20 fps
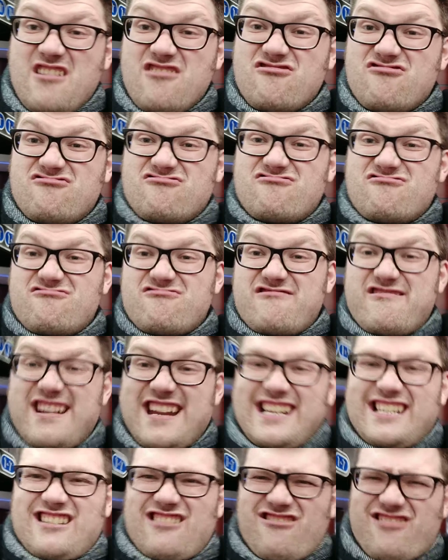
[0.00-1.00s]
Oh,
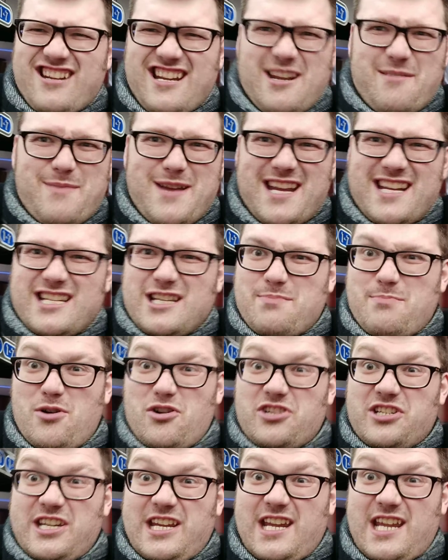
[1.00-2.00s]
it's looking a bit
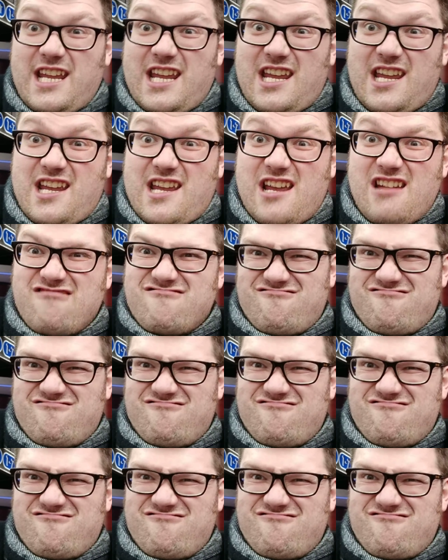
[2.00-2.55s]
spotty here.